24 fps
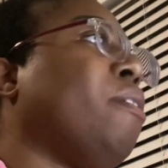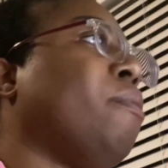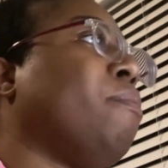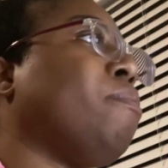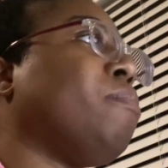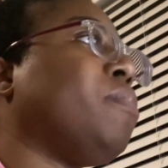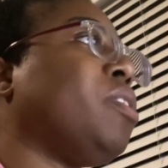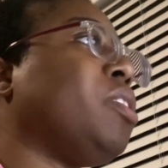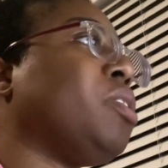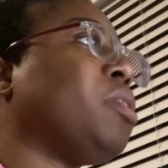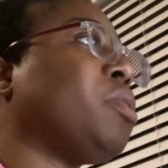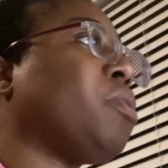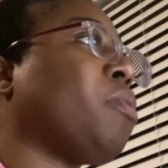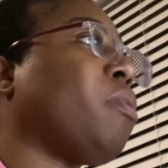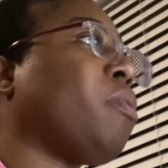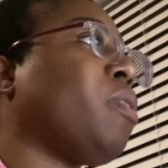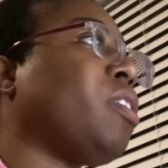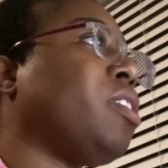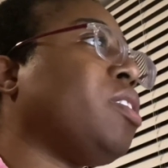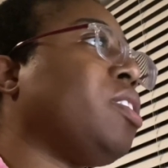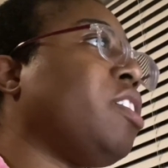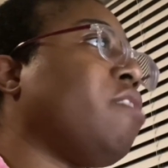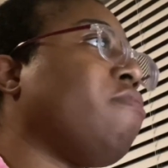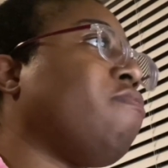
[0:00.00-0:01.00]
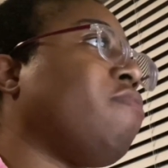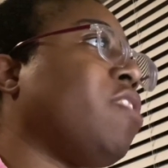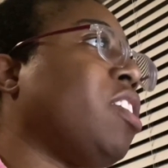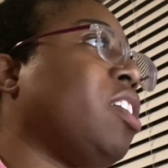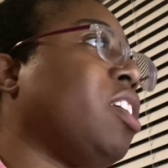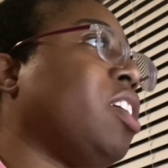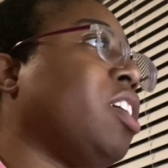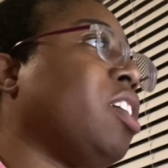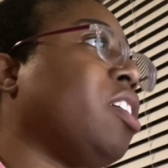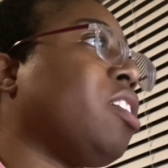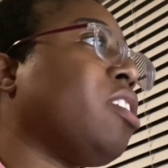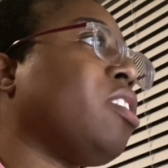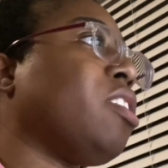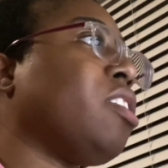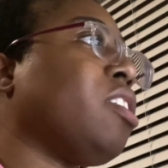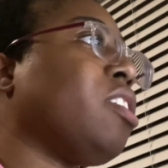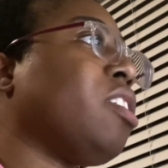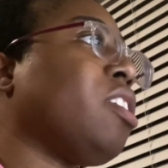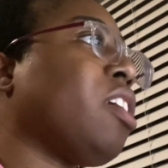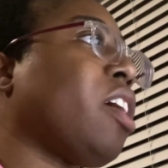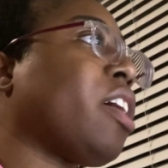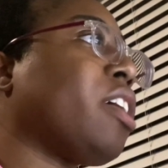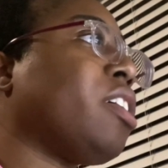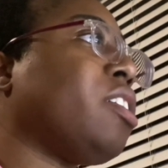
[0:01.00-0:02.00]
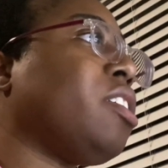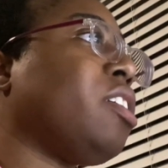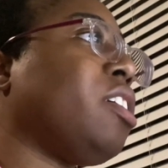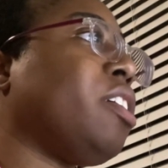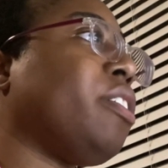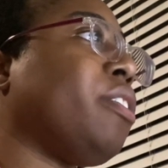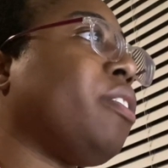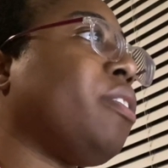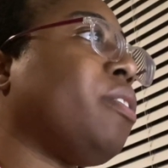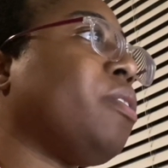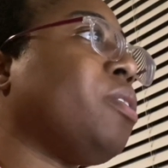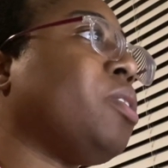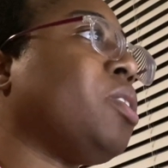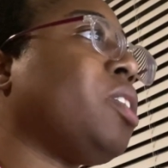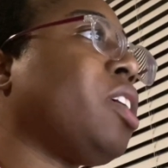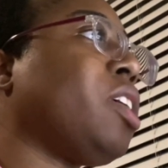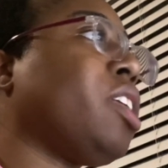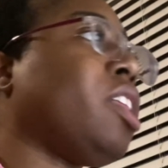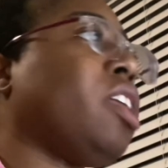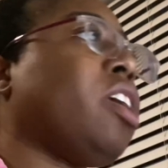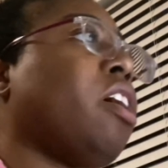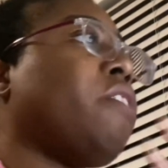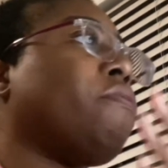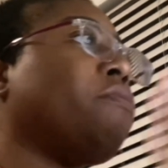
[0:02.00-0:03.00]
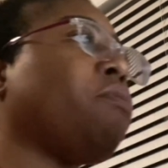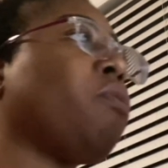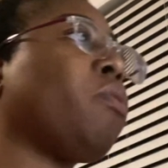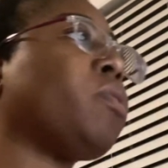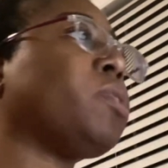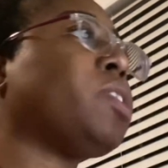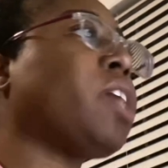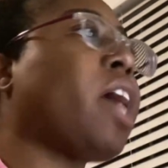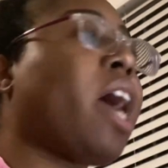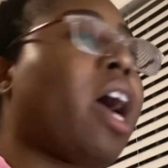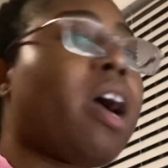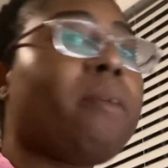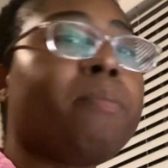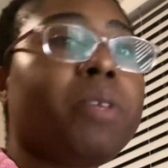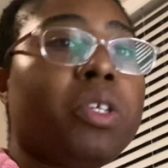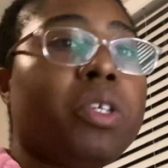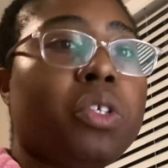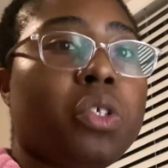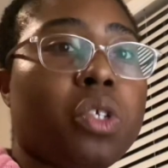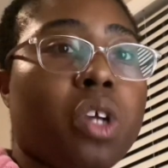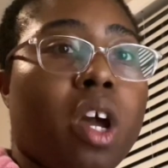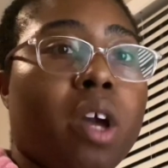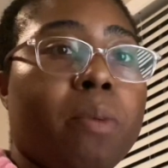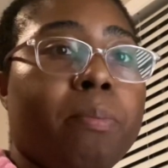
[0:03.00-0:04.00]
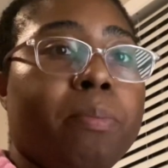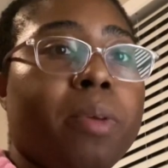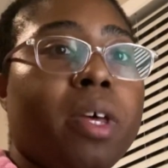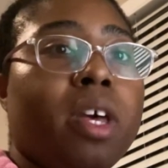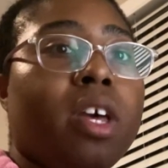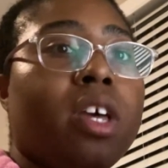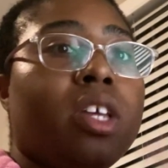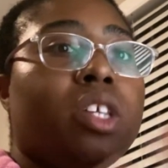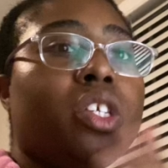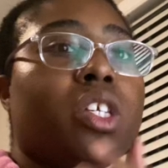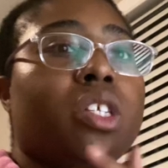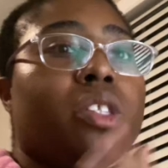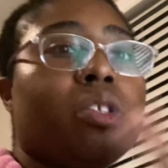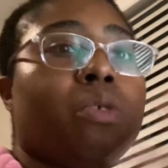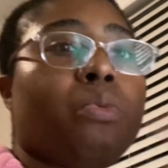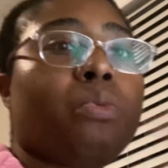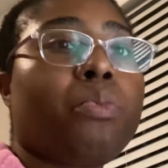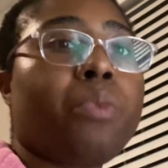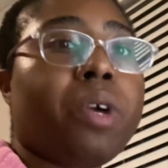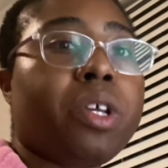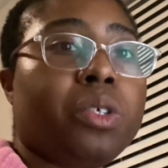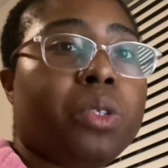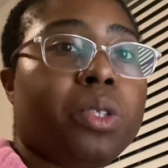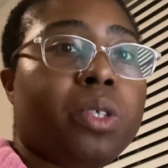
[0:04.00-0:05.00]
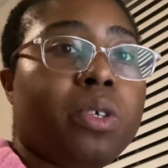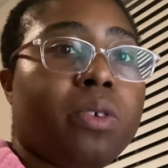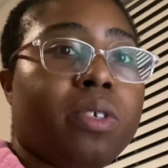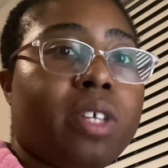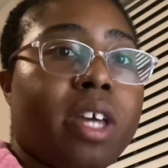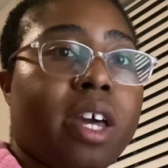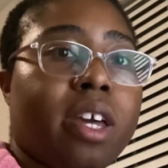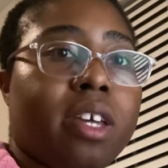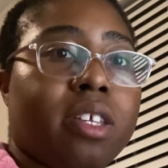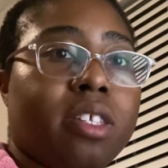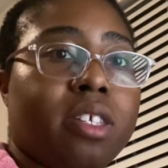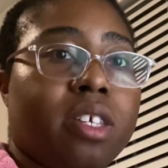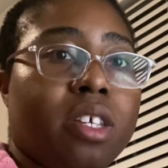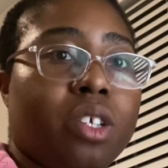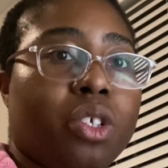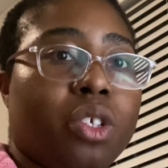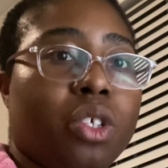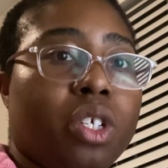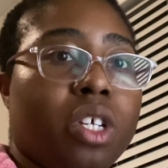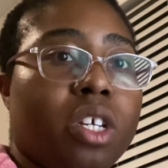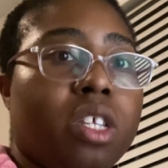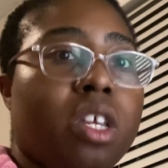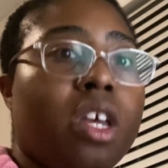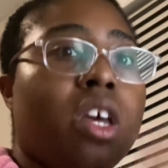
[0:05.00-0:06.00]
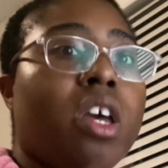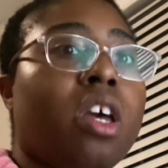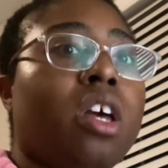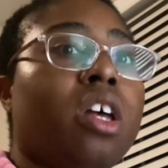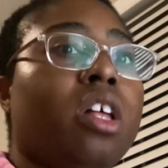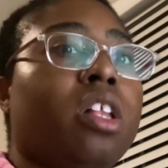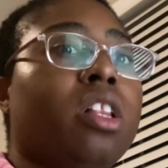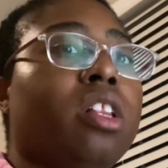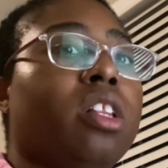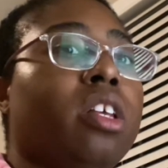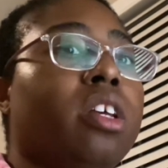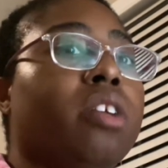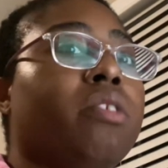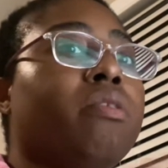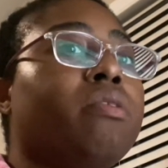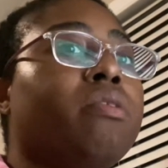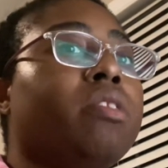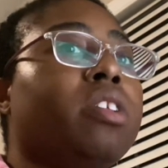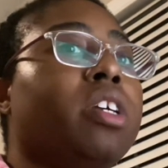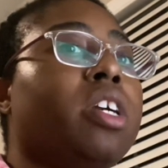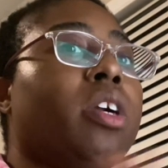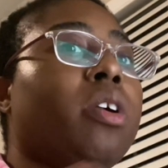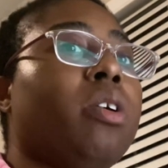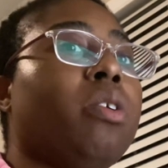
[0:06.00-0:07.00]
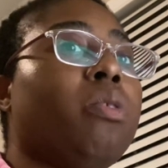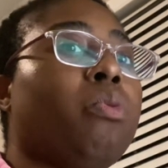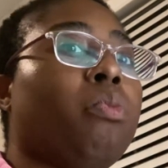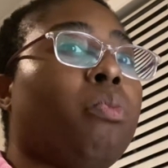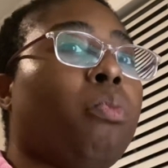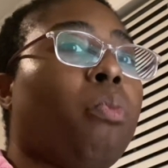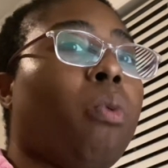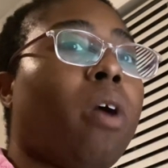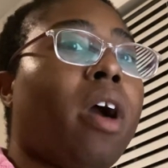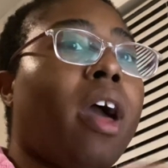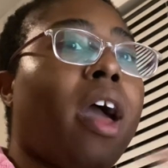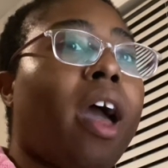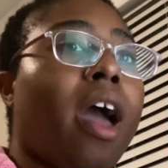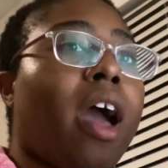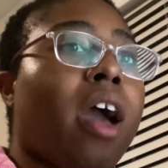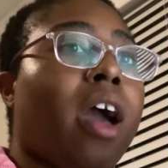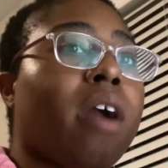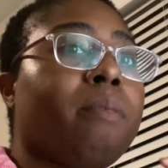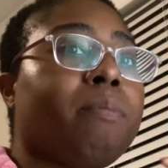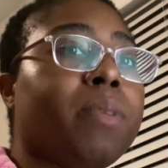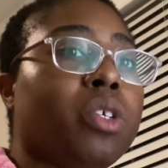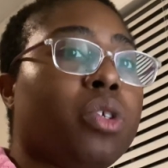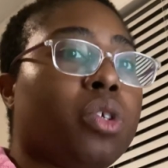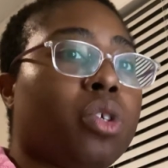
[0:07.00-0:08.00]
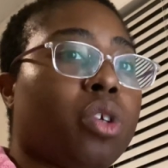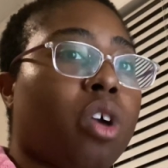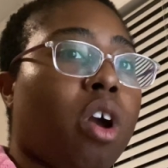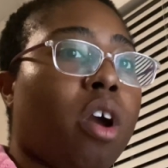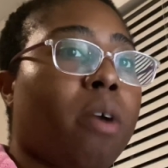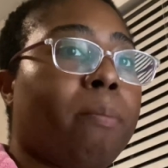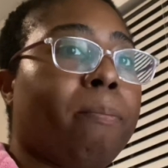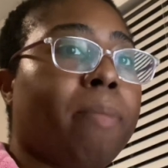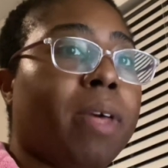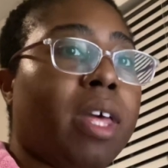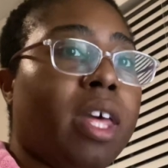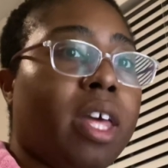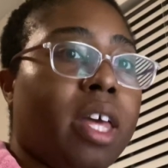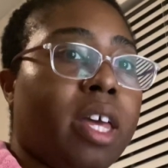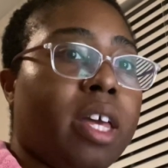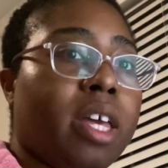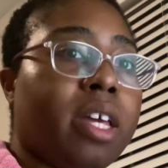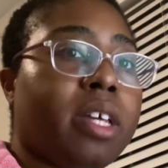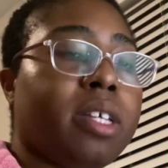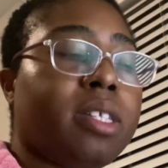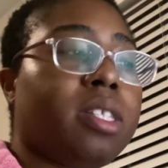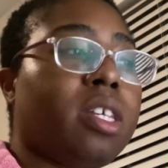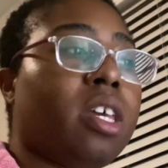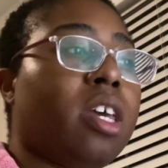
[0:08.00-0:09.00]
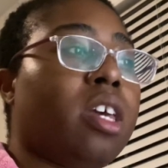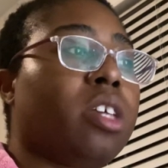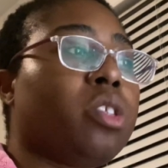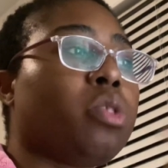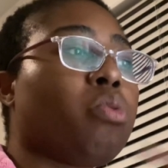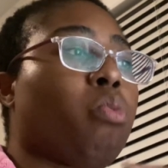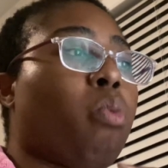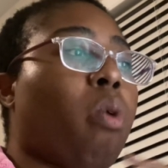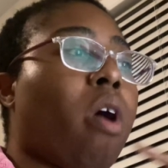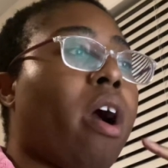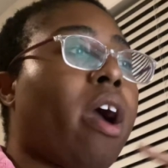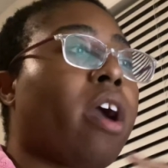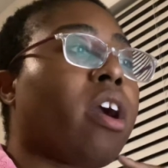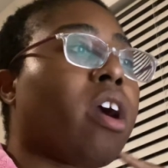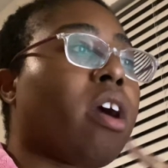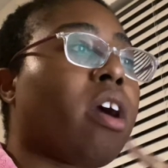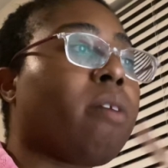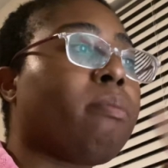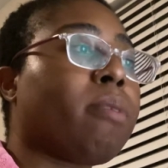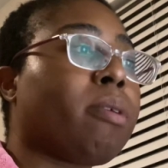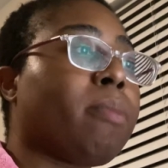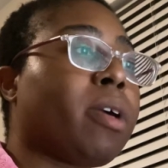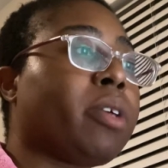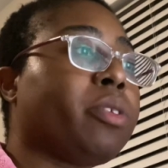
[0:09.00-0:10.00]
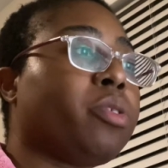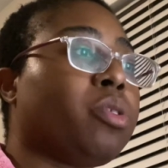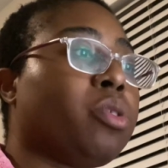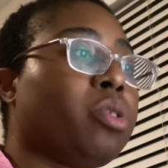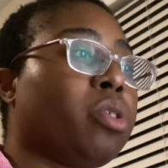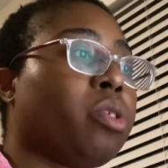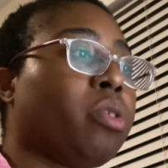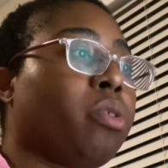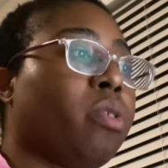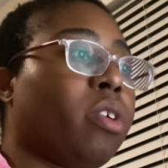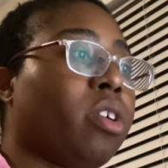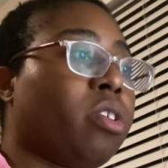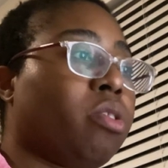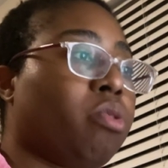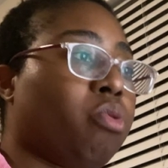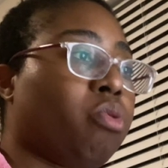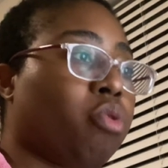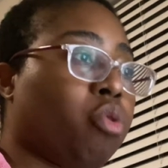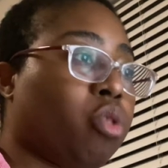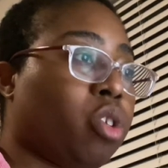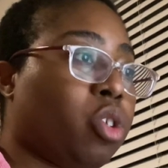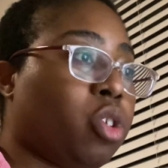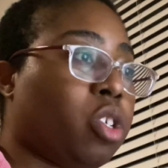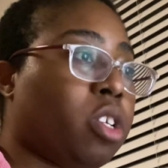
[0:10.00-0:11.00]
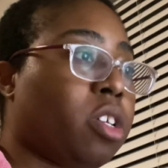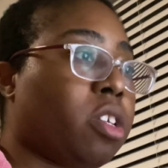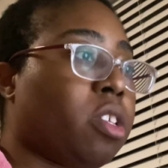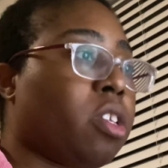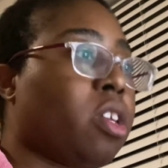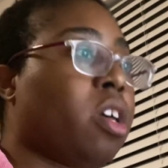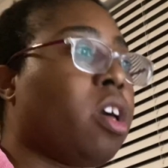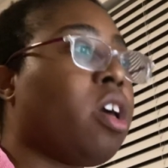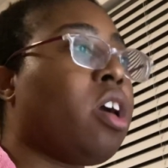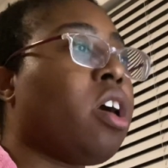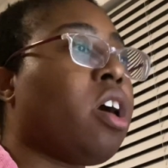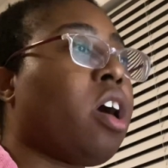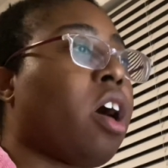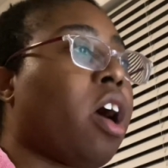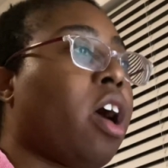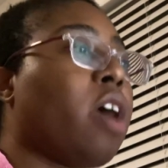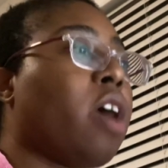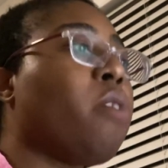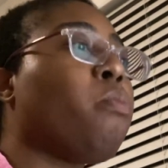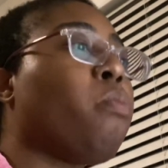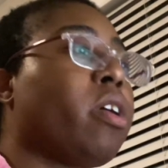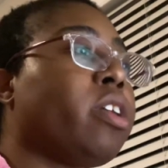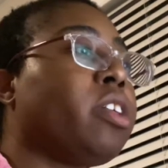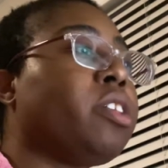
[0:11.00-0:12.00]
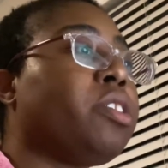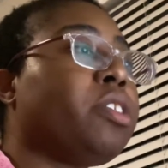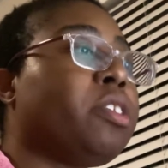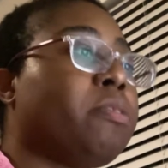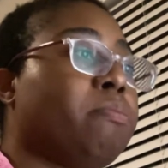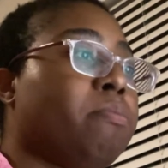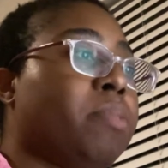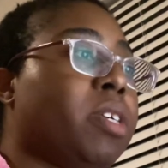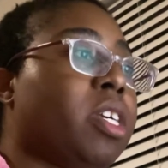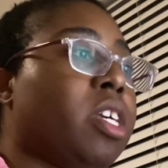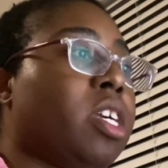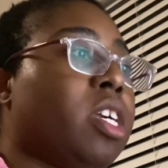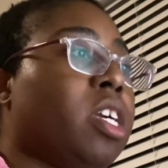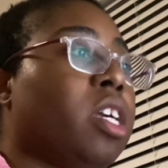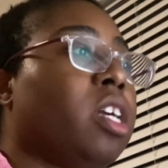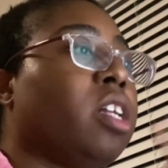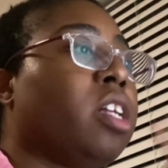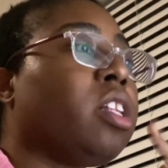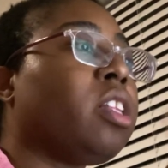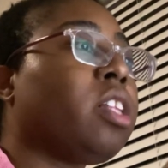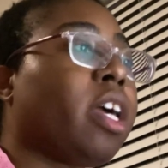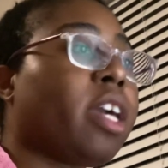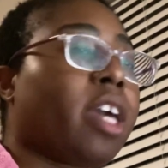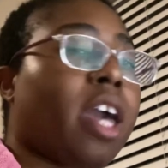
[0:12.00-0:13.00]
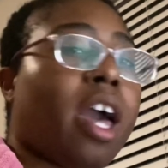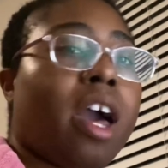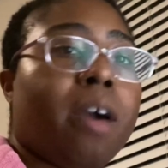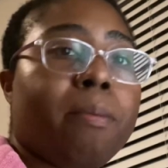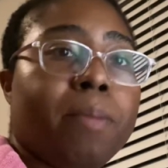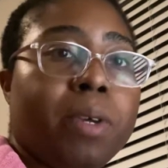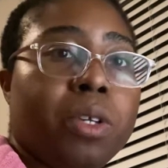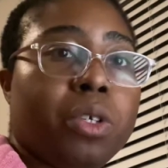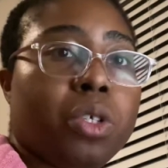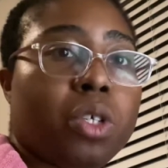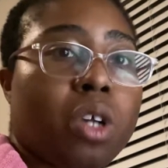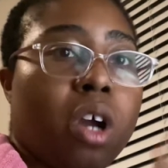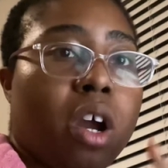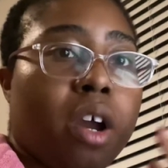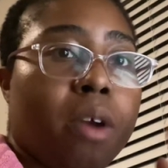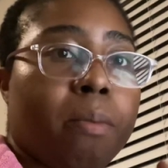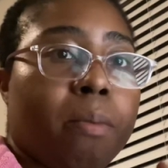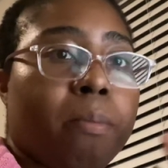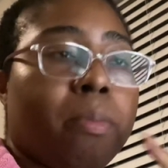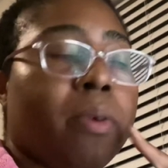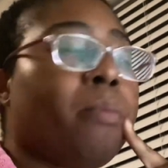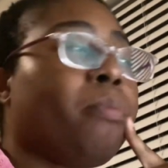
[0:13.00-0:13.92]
these crazy vegan ideals. And of course, Abby Sharp, she's a registered dietitian. Literally what Abby Sharp is why I got my master's degree in nutrition. I wanted to be like Abby Sharp,